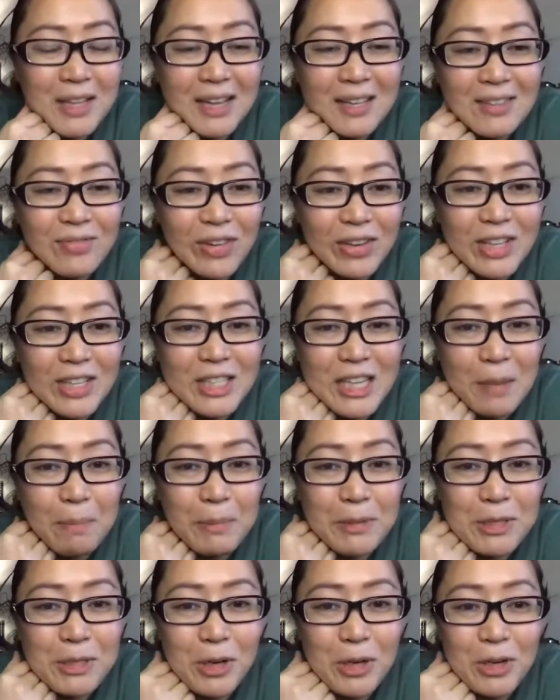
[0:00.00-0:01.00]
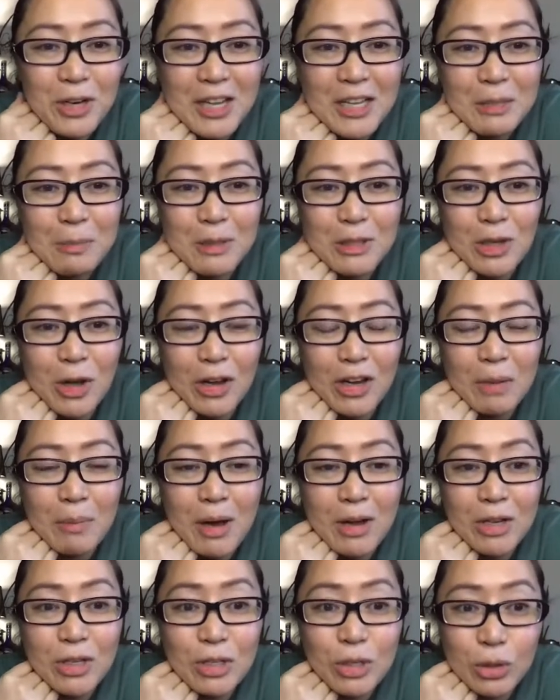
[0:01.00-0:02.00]
for this episode, he's been talking
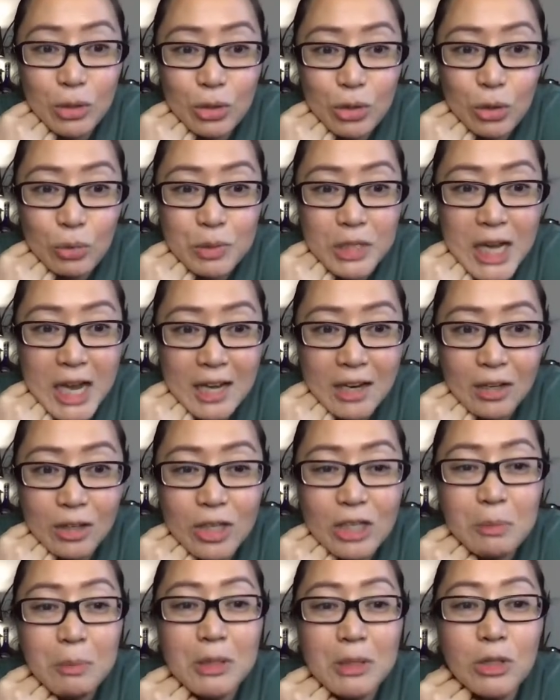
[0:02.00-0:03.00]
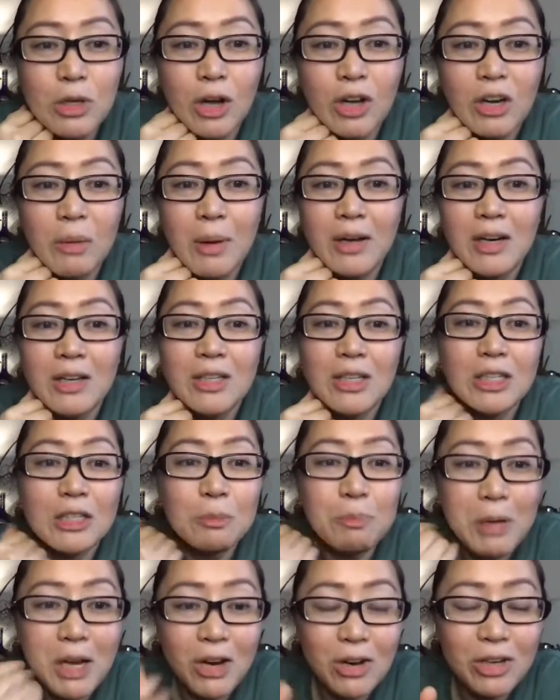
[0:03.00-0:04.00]
about his YouTube channel. He's been talking about his
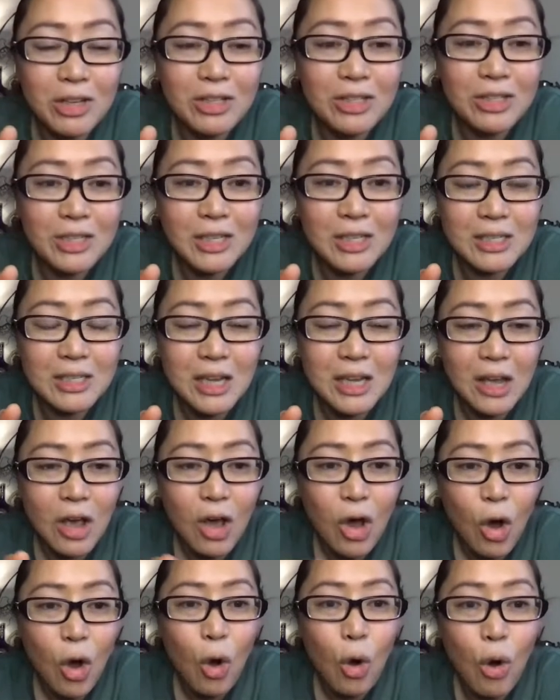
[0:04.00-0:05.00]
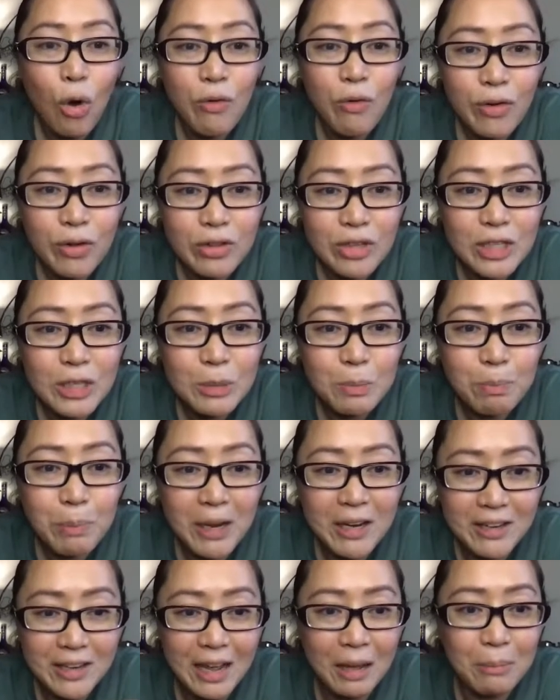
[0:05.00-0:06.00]
experiences over this
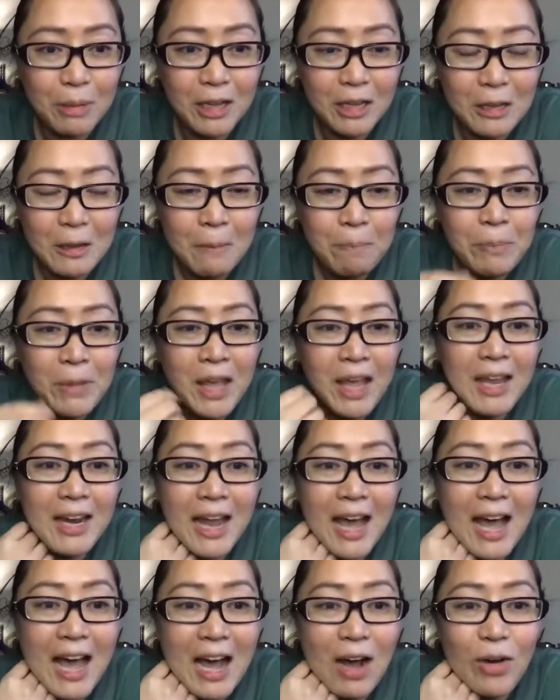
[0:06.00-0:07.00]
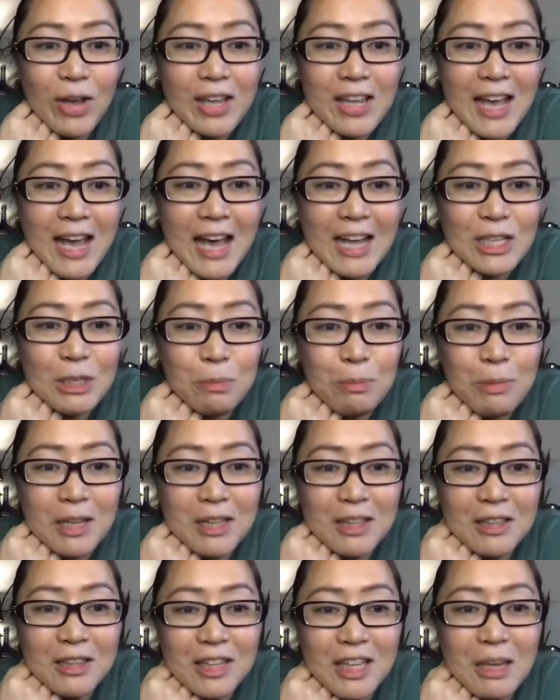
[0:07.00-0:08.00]
pandemic and how he has
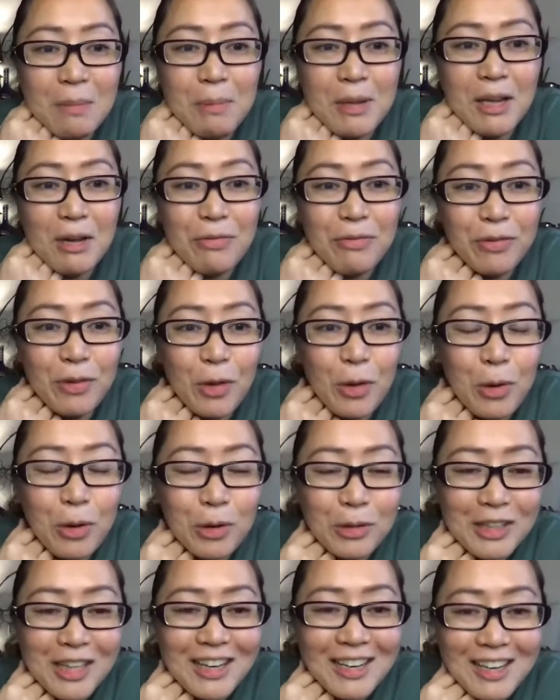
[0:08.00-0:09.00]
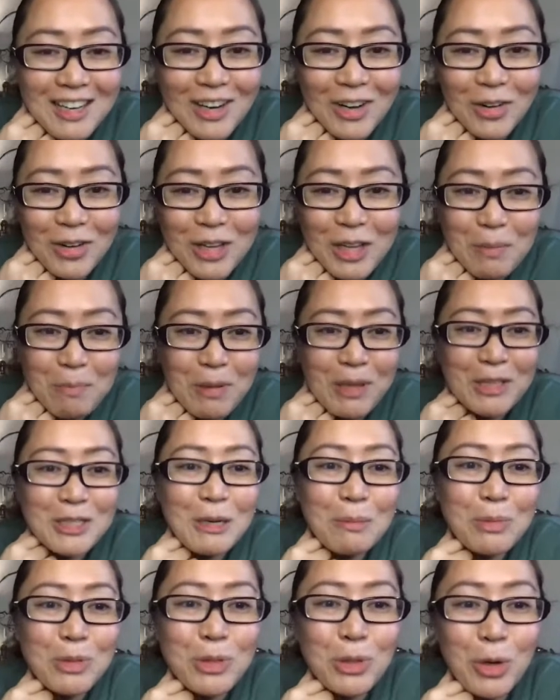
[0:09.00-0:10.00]
been keeping afloat and keeping
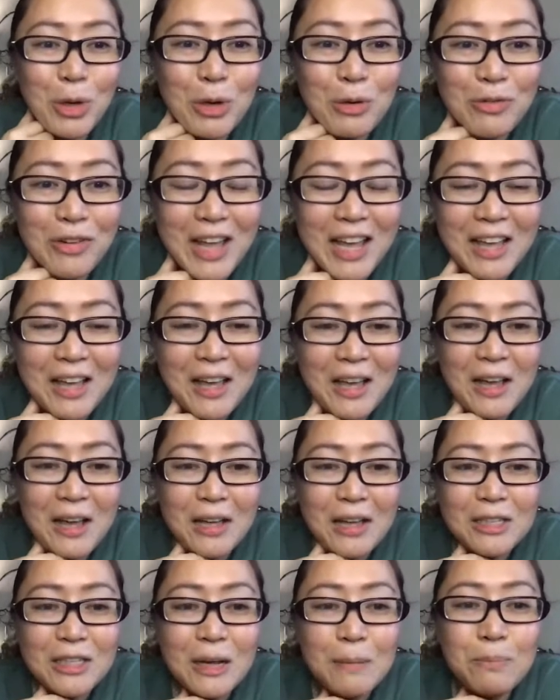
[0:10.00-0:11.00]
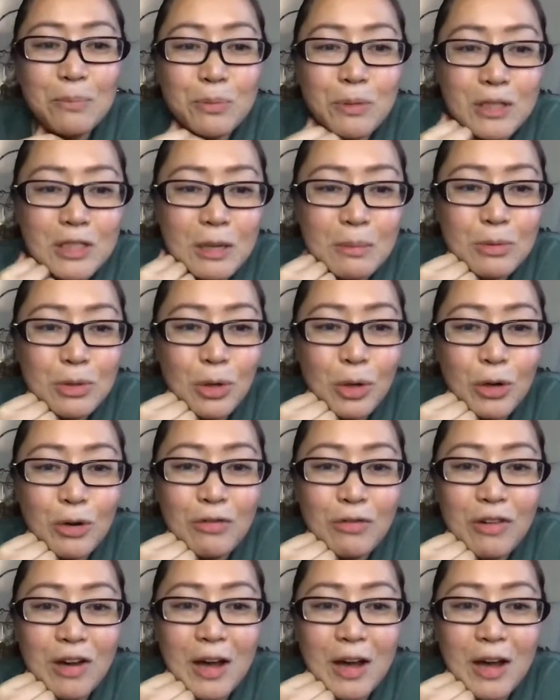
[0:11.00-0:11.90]
some sort of like some sort of